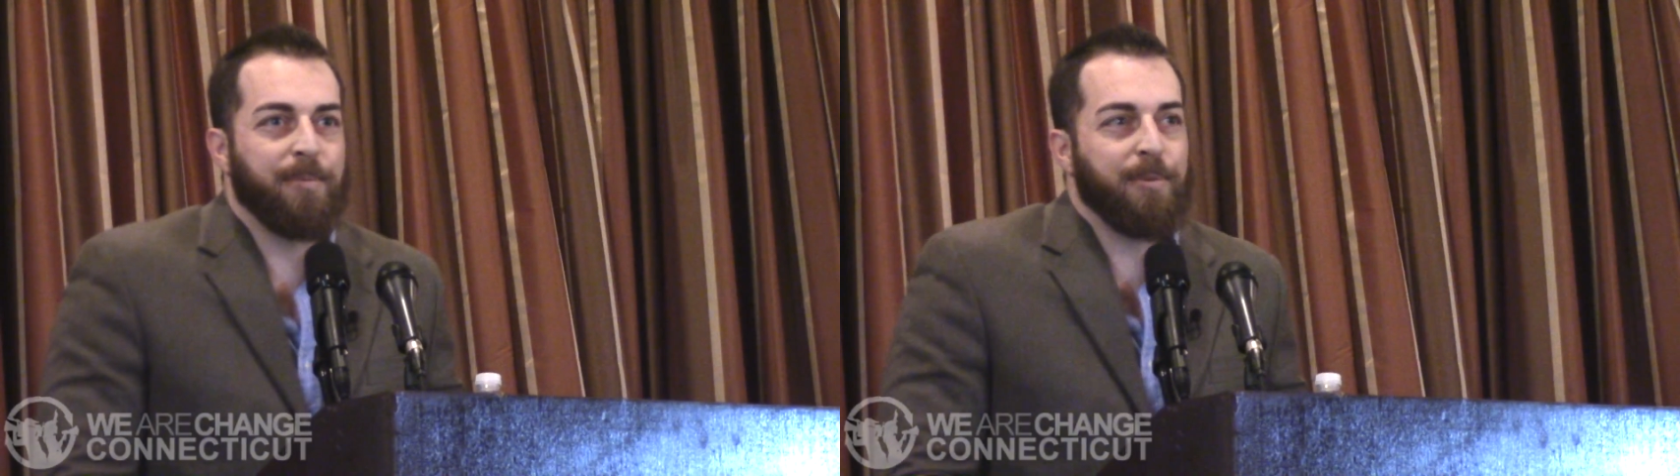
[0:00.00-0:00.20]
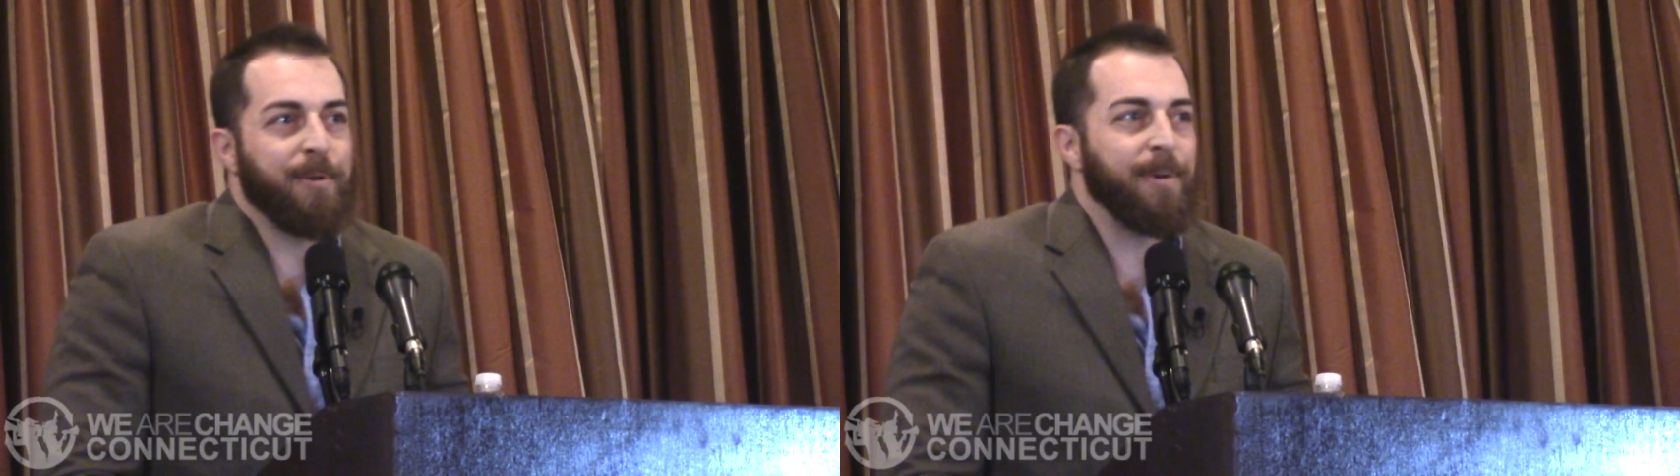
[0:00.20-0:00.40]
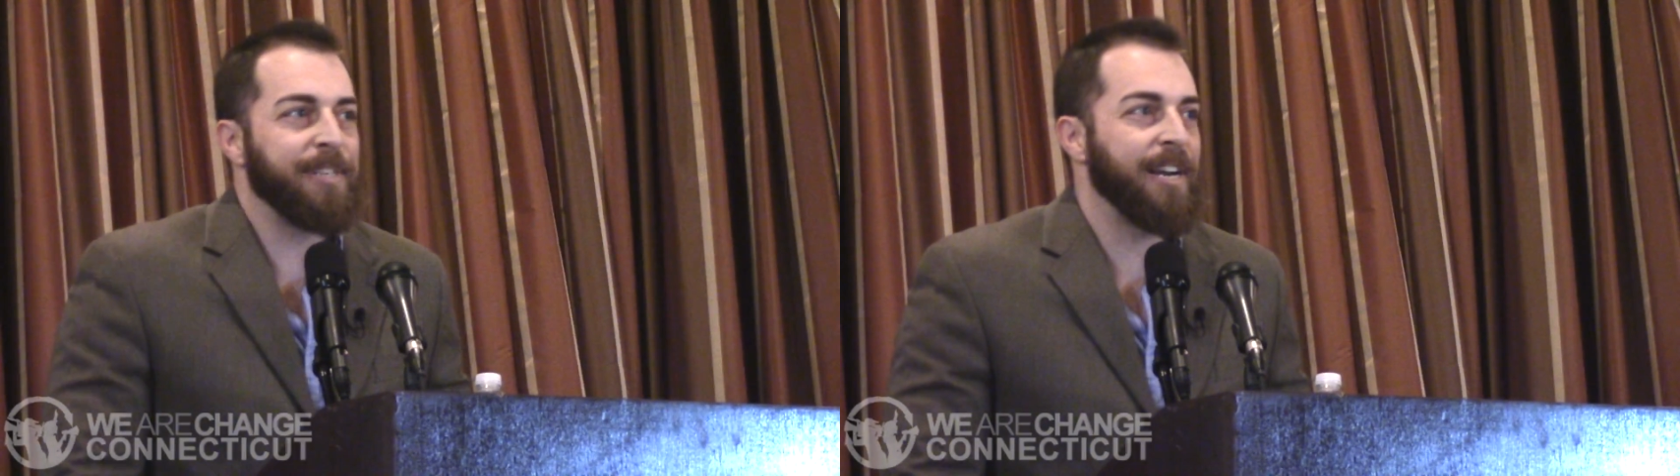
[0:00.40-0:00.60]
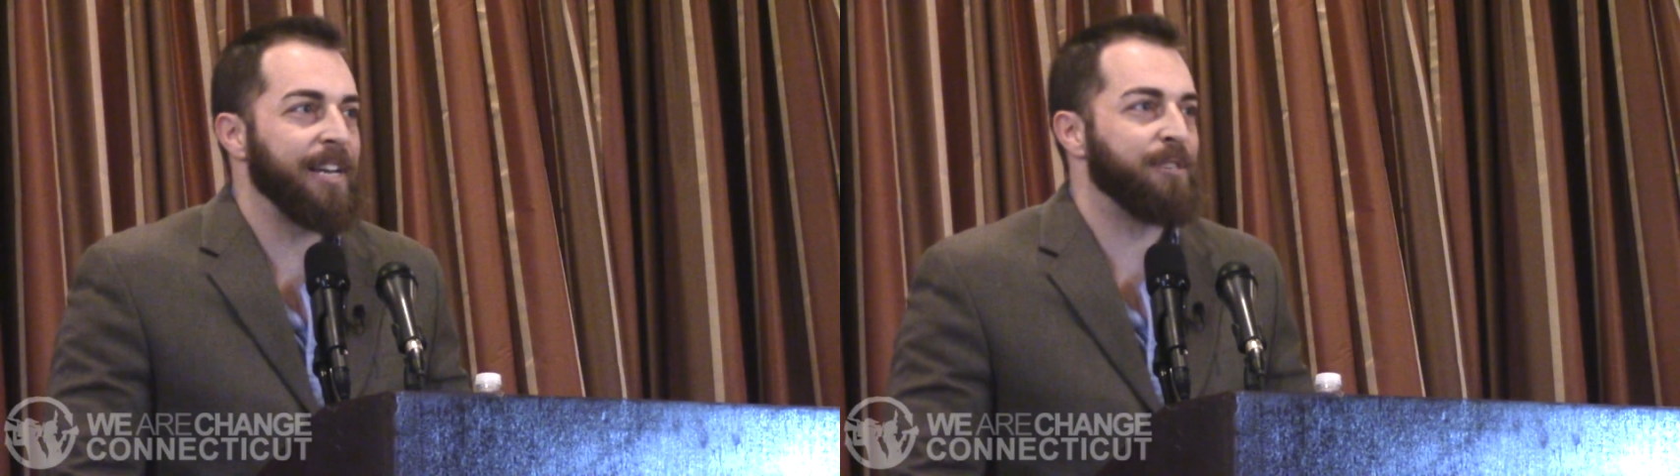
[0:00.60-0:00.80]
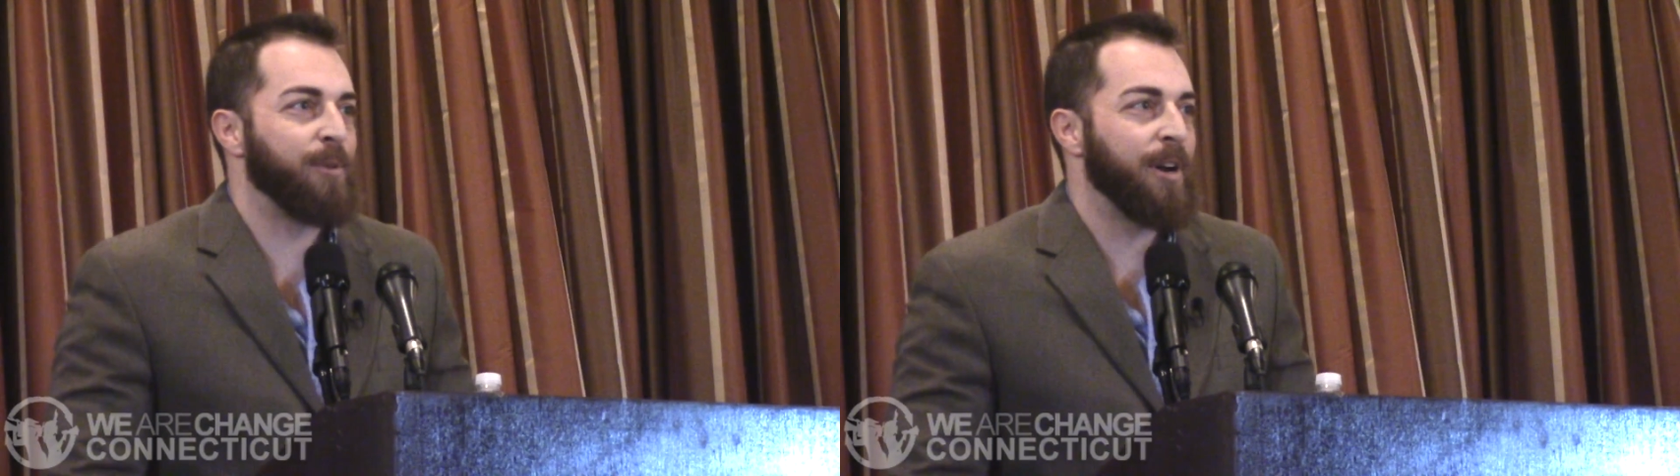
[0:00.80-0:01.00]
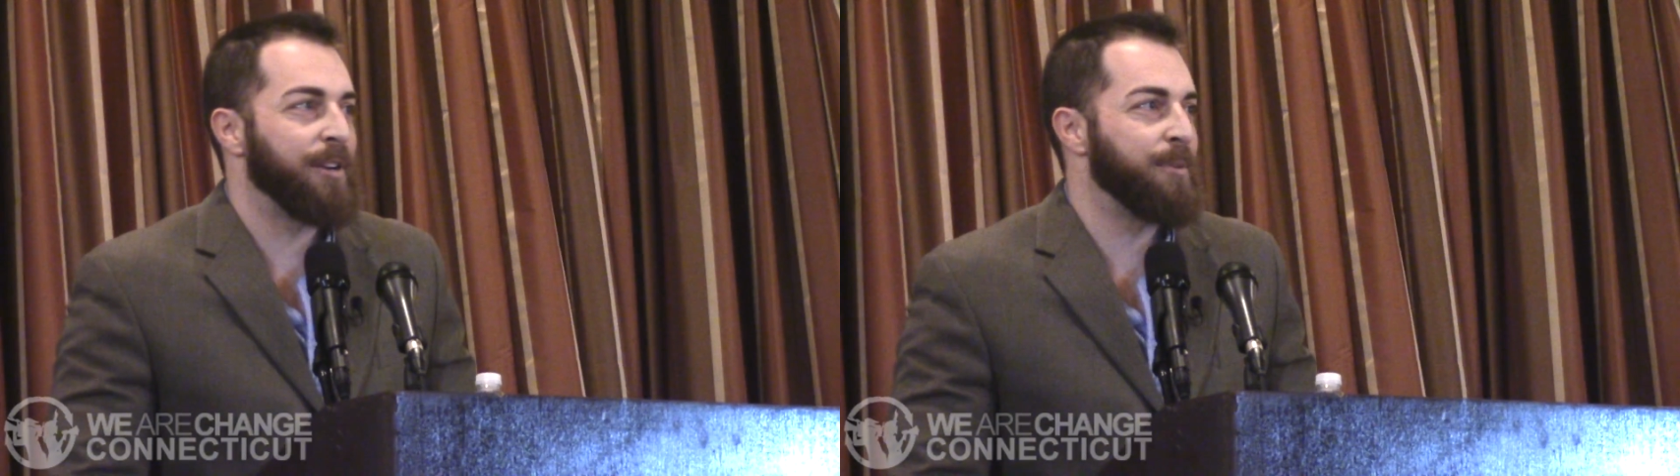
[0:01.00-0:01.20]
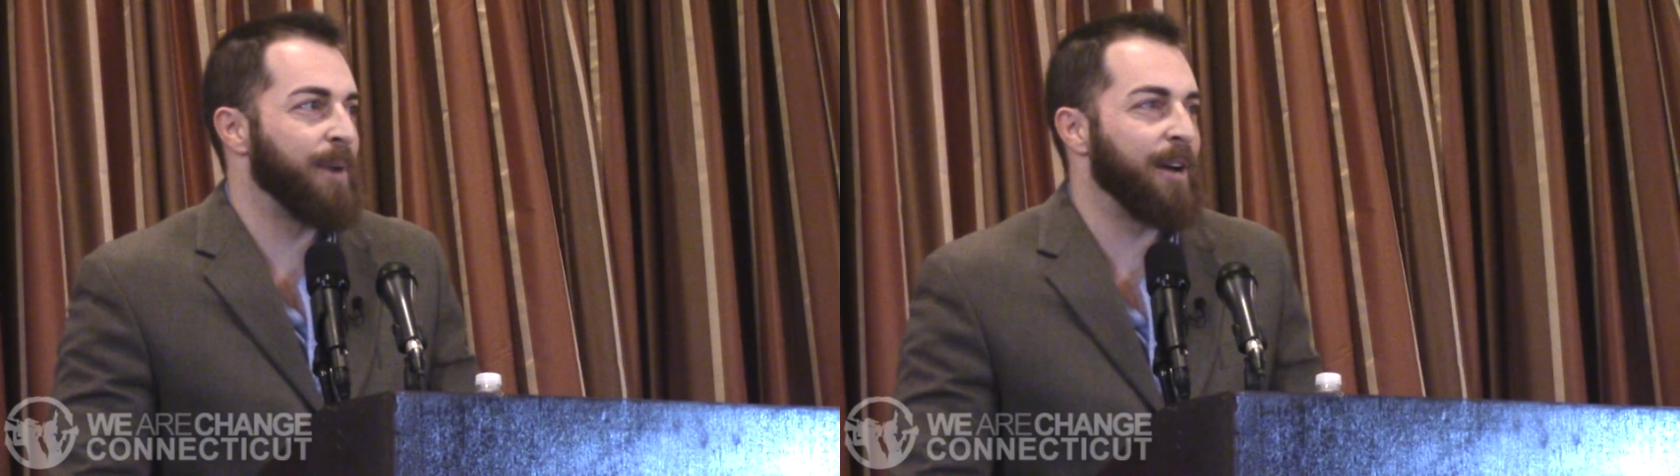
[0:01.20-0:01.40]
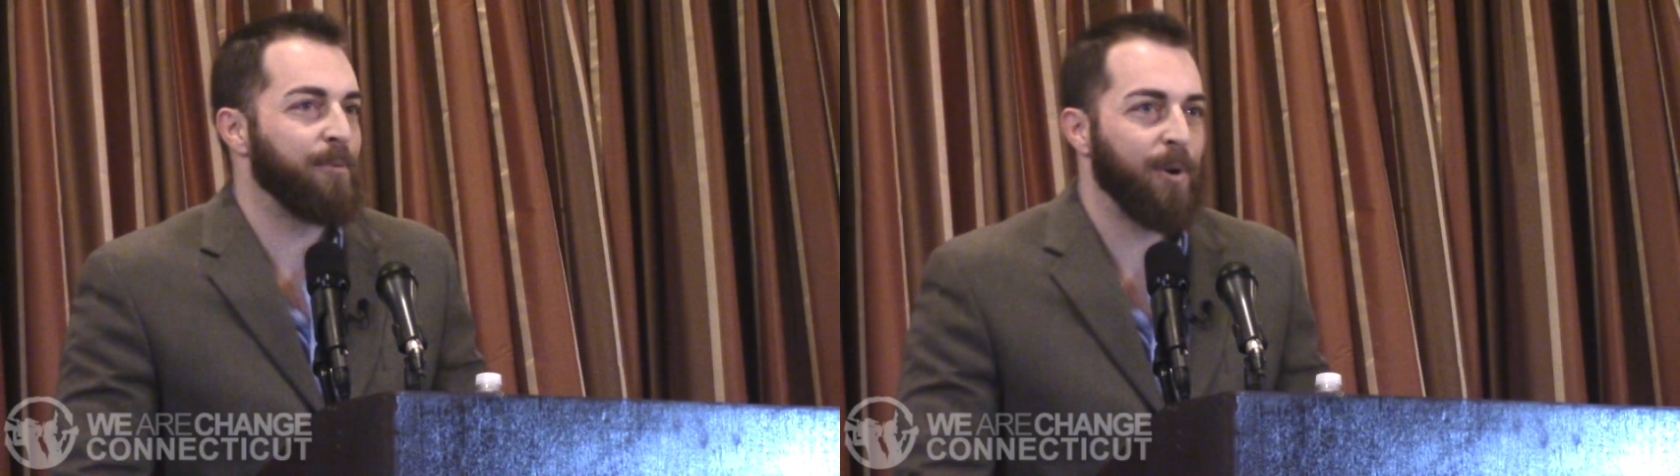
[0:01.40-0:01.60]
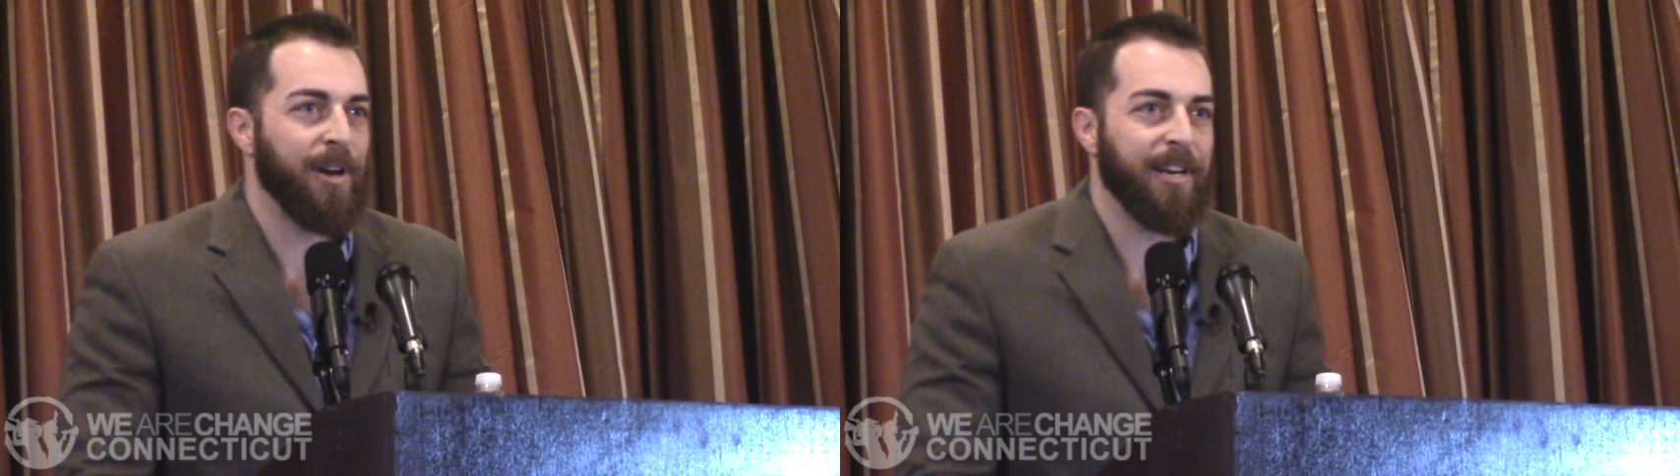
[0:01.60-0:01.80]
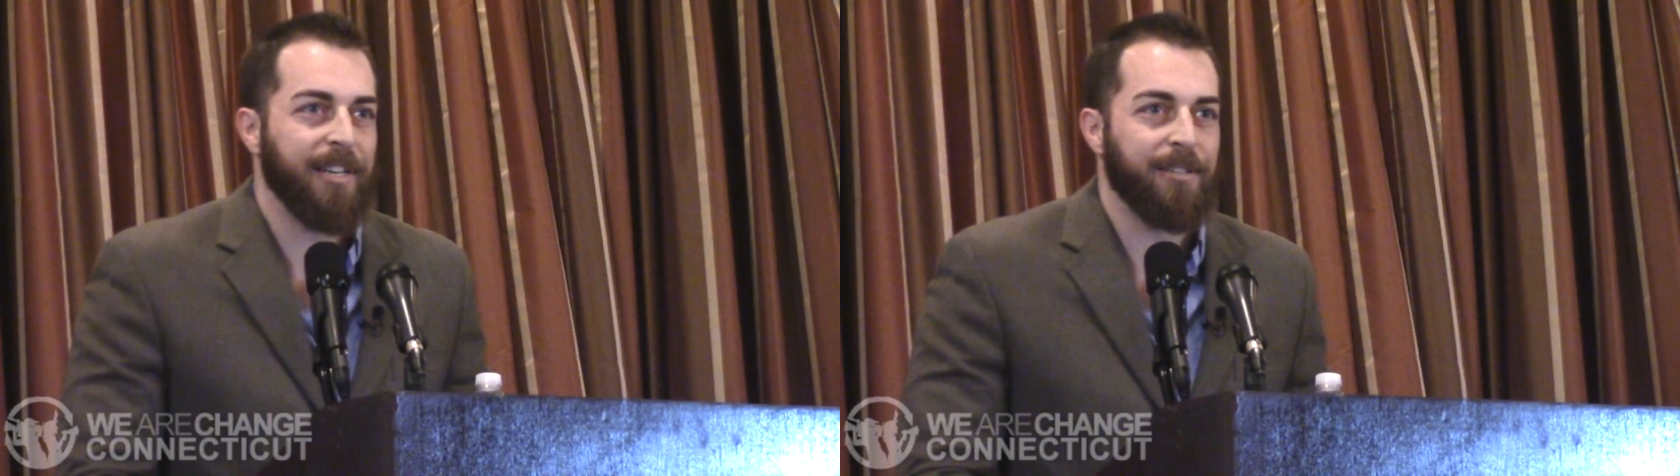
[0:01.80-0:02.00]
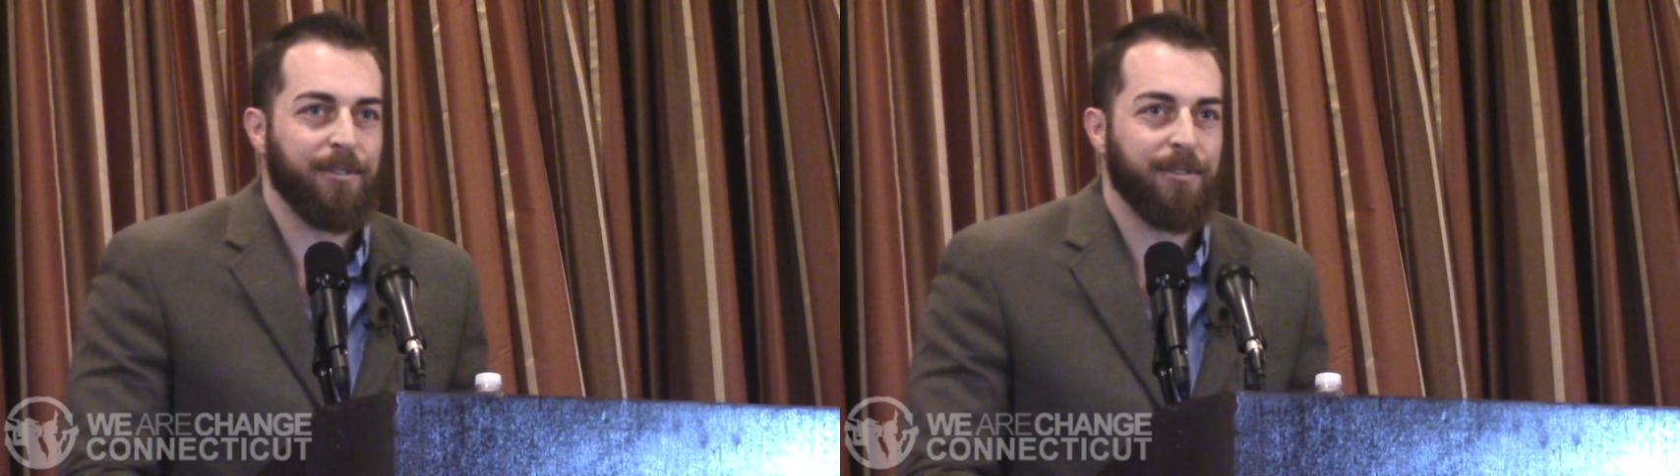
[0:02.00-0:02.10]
pretty much any drug you might want to